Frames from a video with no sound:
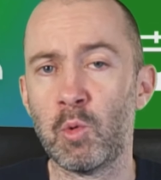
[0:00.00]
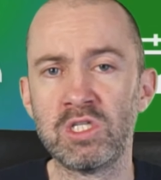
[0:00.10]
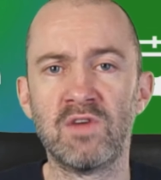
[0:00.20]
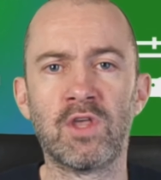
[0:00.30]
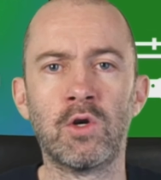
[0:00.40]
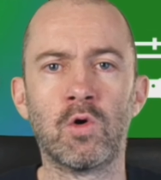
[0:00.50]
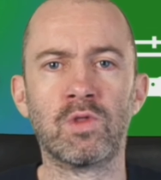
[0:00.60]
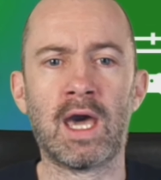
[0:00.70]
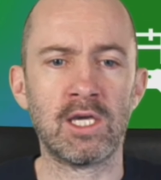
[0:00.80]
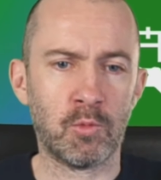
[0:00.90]
But once you've done
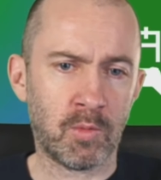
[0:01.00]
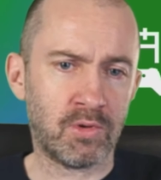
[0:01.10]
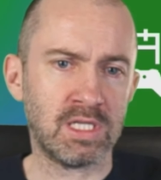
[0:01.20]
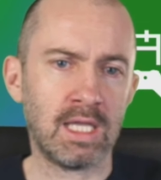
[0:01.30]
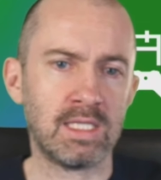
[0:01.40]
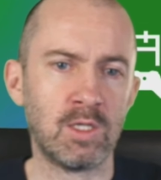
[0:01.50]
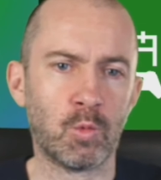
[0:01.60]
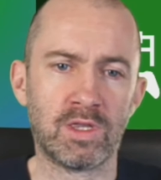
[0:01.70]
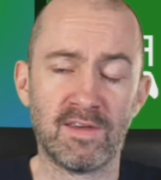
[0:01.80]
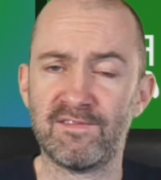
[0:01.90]
all that, you'll be
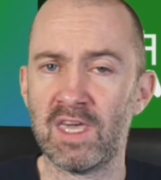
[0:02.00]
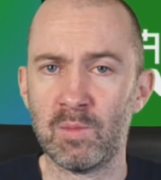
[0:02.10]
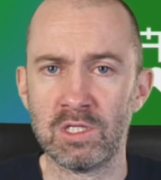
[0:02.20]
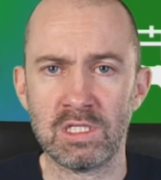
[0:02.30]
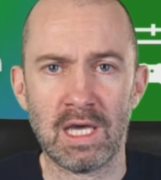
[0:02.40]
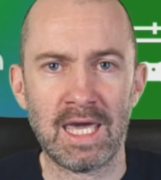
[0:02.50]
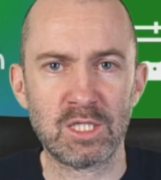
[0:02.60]
presented with the famous